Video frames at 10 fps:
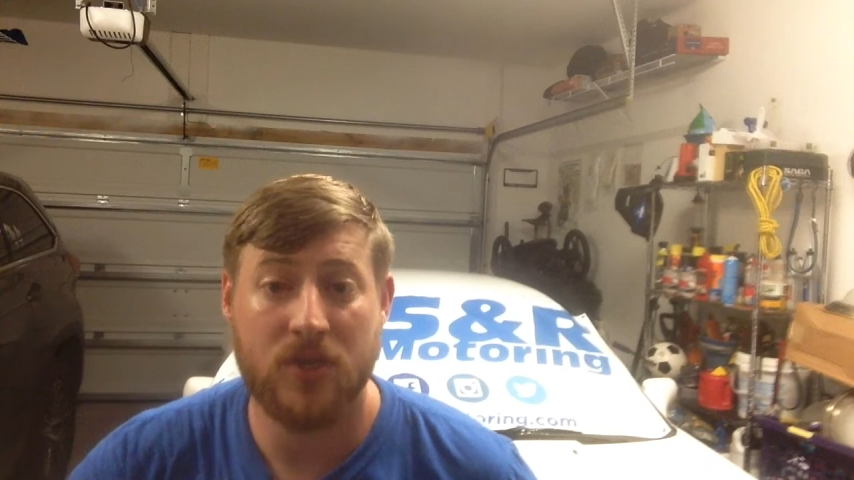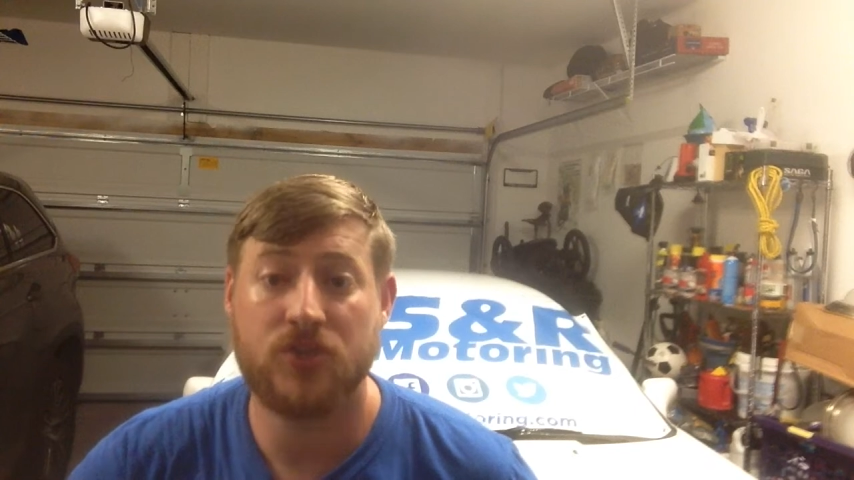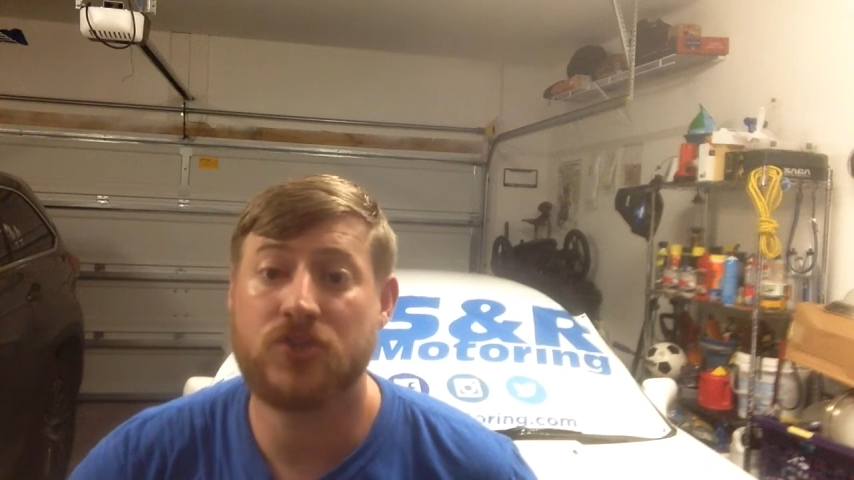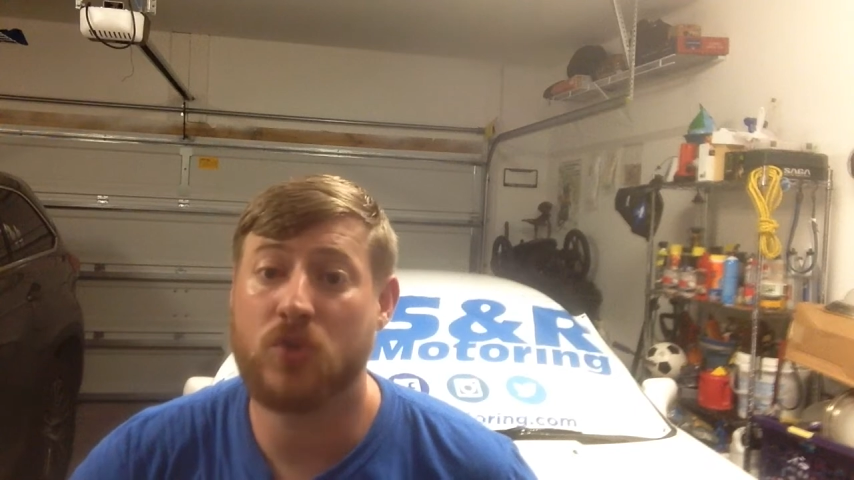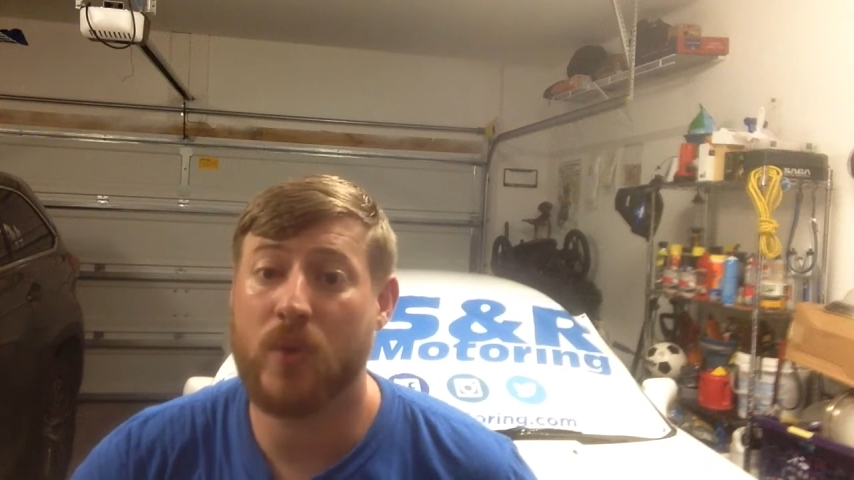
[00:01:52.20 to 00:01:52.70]

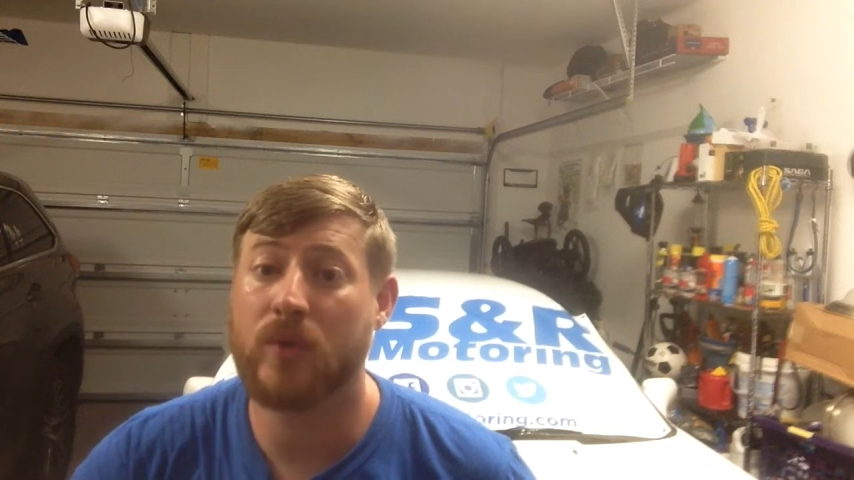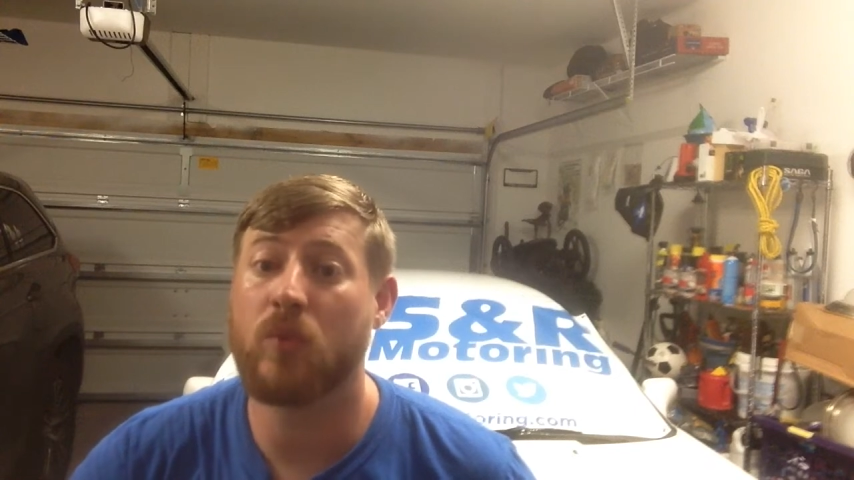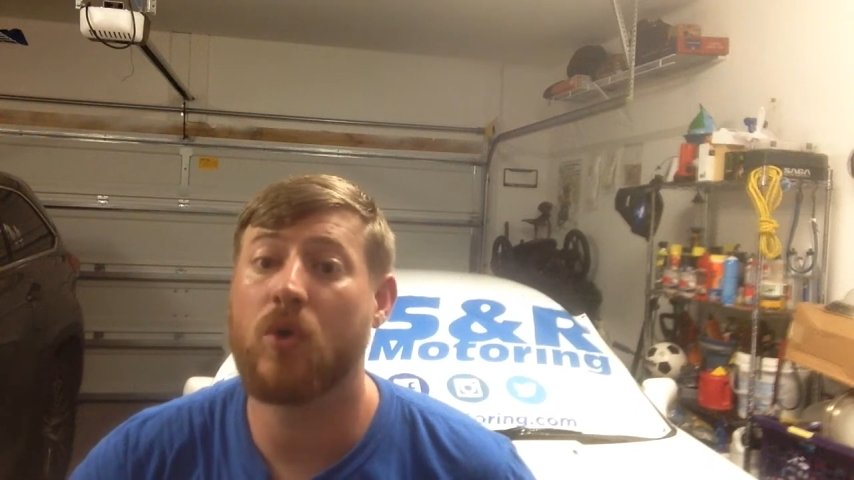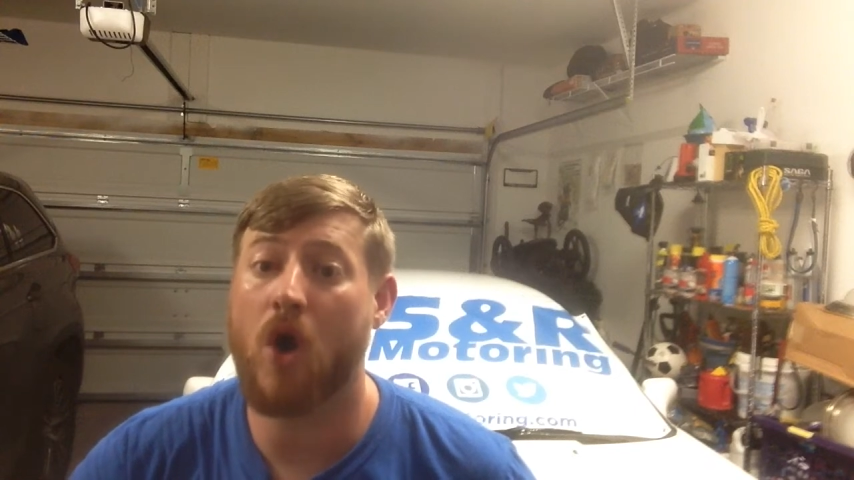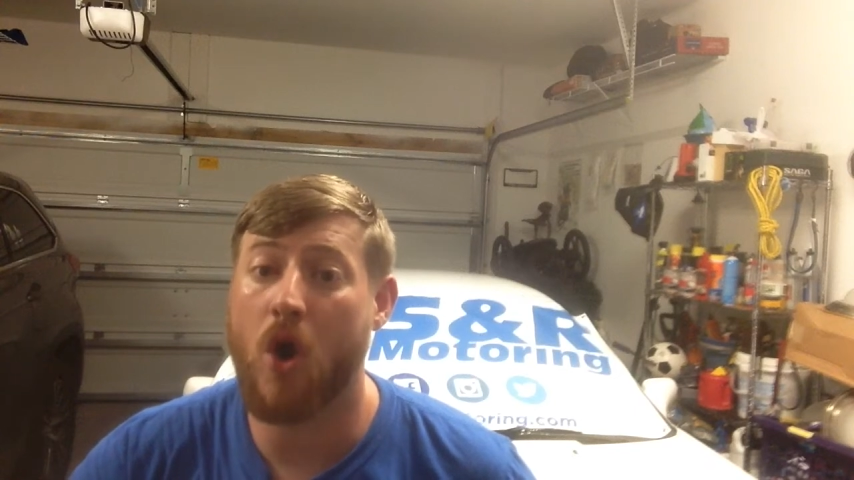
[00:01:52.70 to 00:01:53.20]
stoich
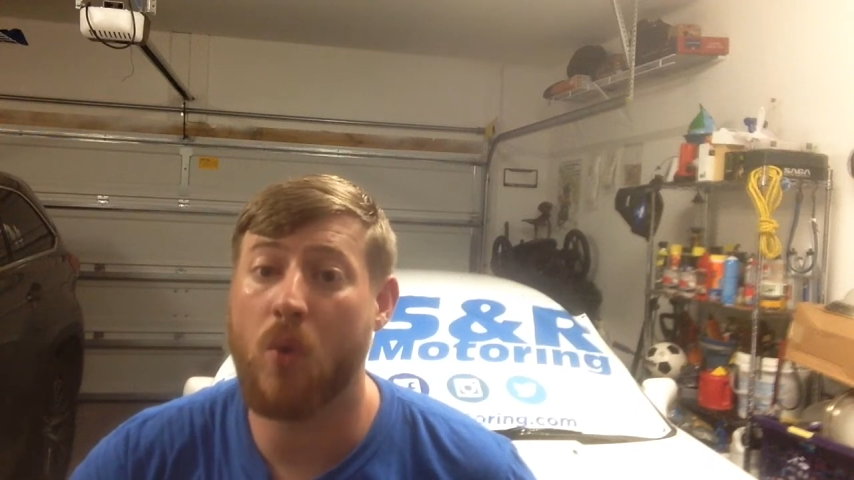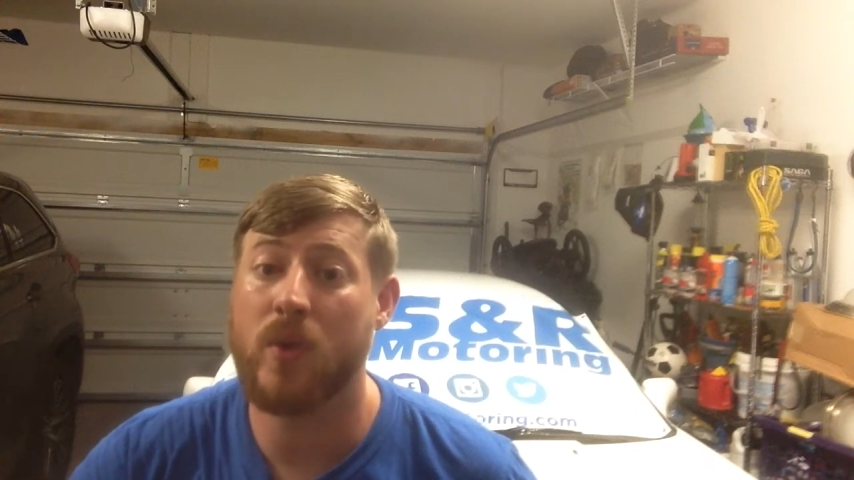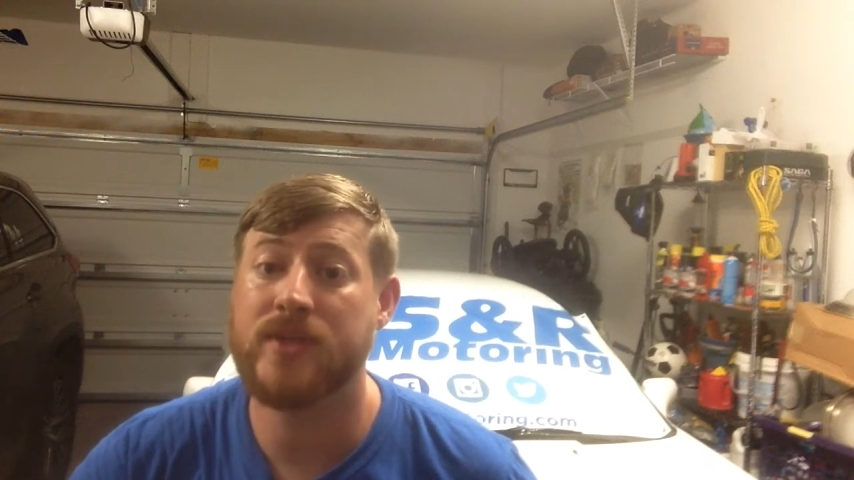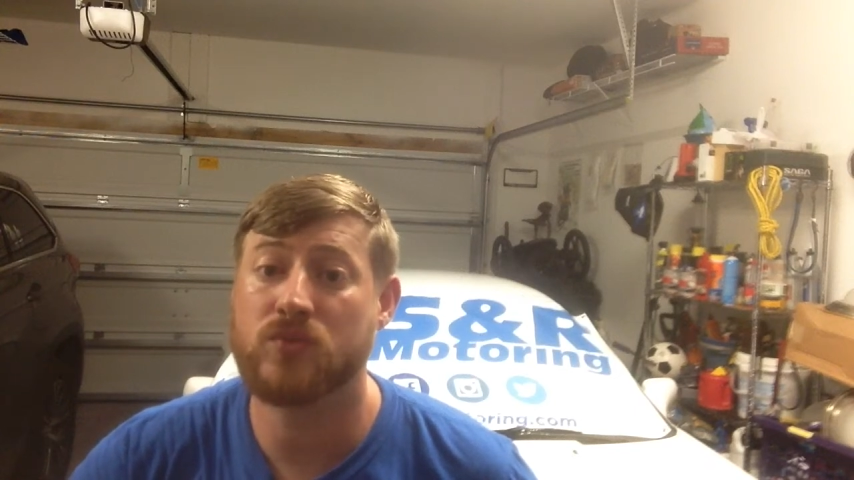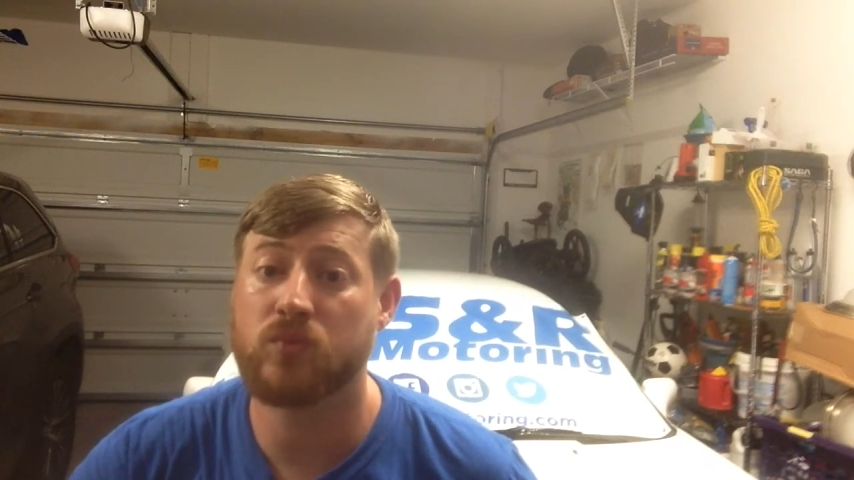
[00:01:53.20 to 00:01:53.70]
will
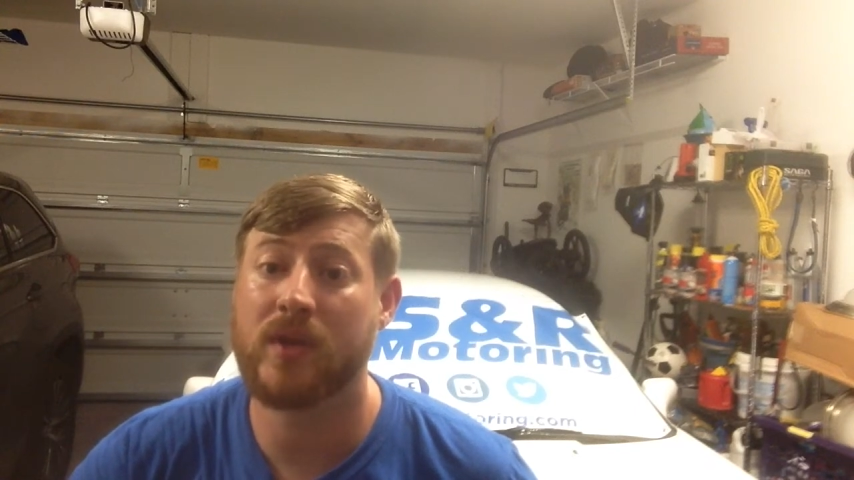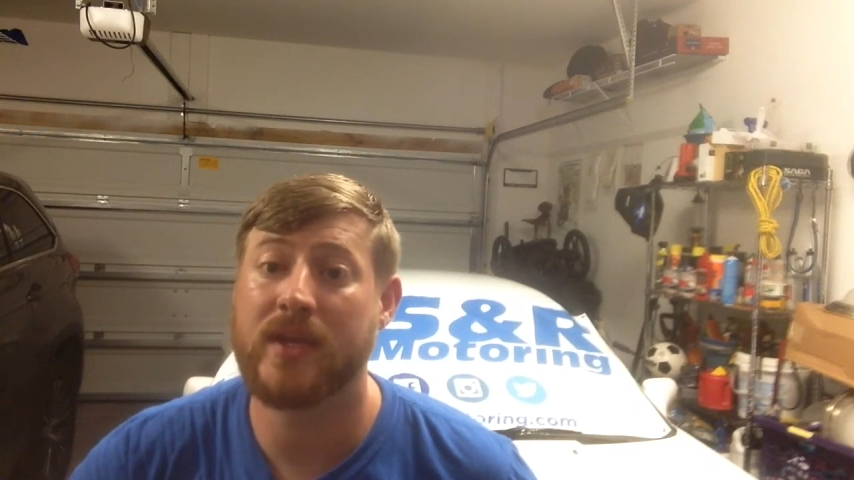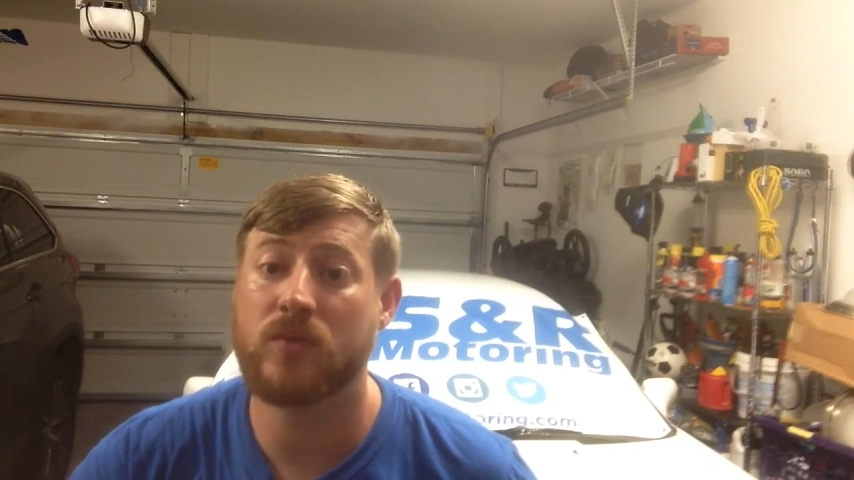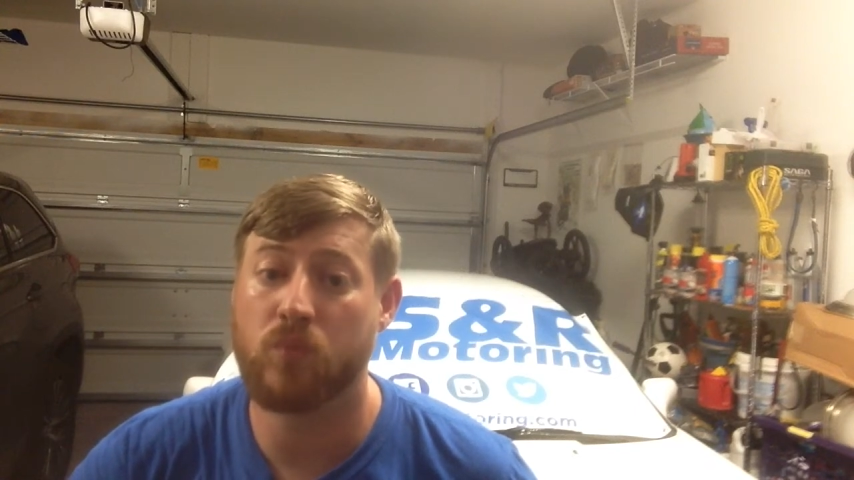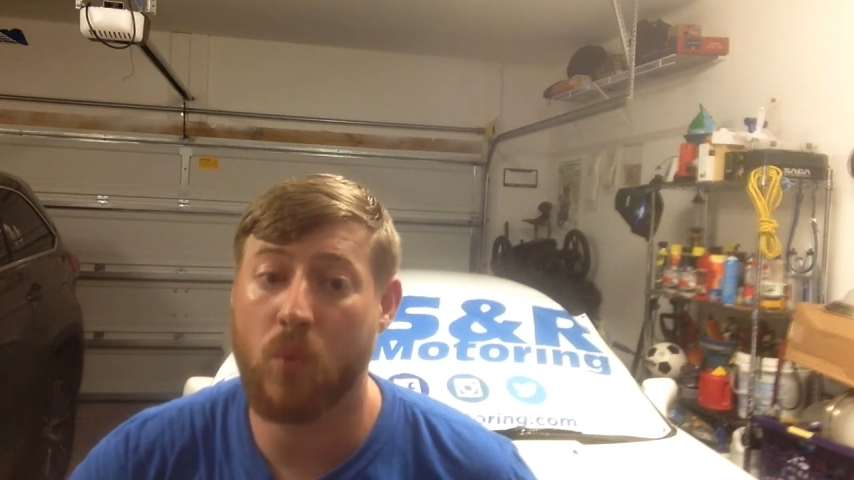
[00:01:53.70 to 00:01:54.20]
always read
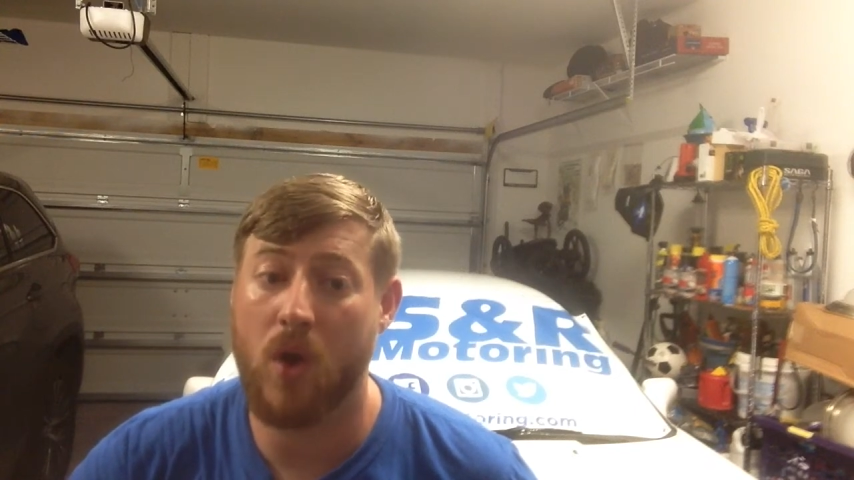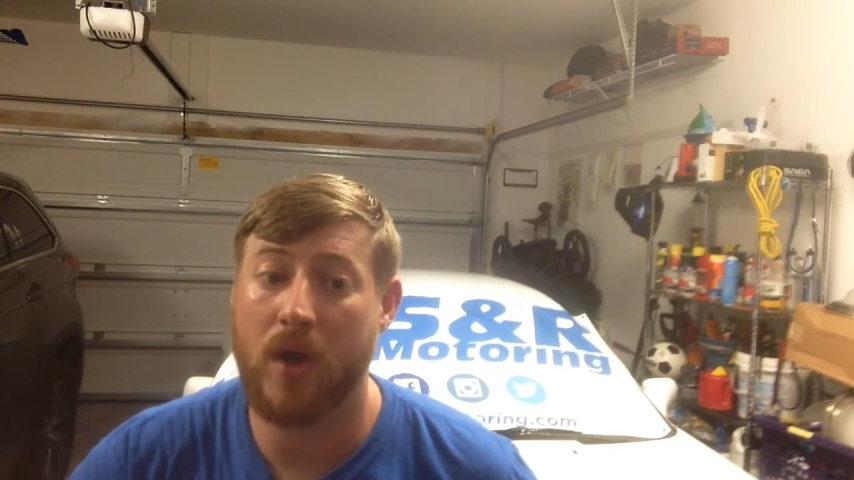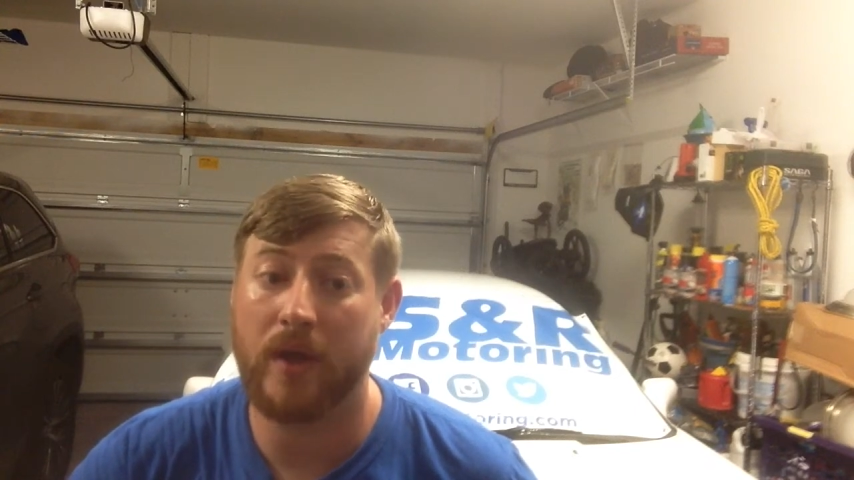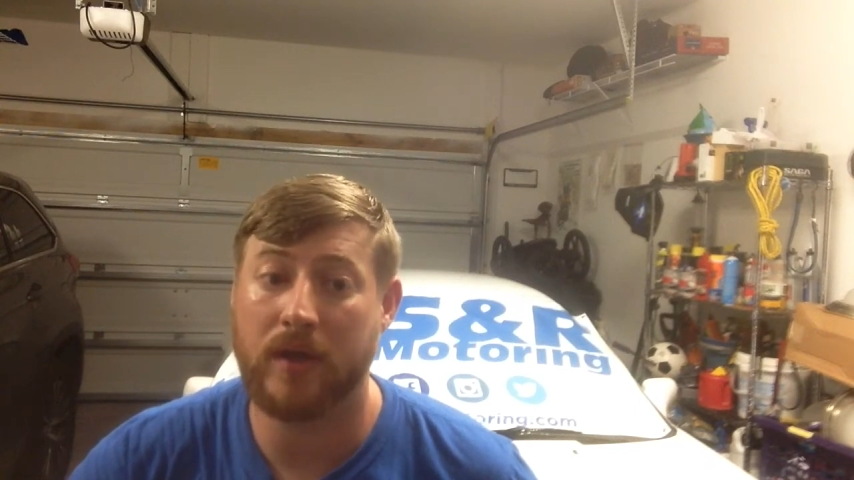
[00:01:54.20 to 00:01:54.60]
1.